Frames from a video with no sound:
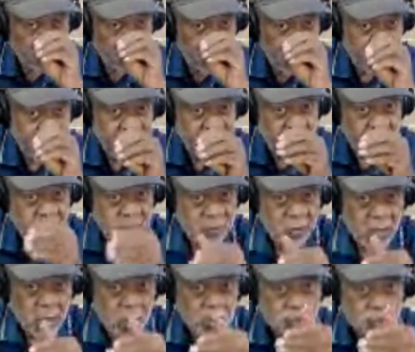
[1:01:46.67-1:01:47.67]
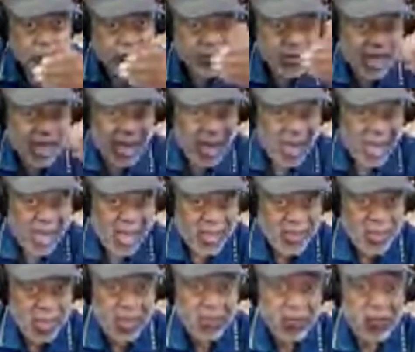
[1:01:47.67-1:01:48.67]
let him slide
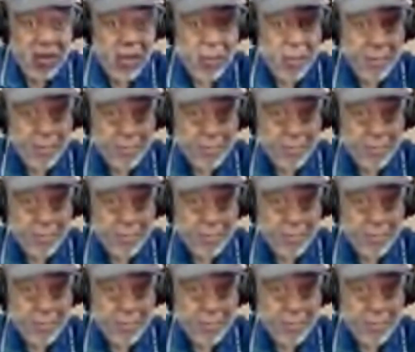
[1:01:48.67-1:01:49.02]
and then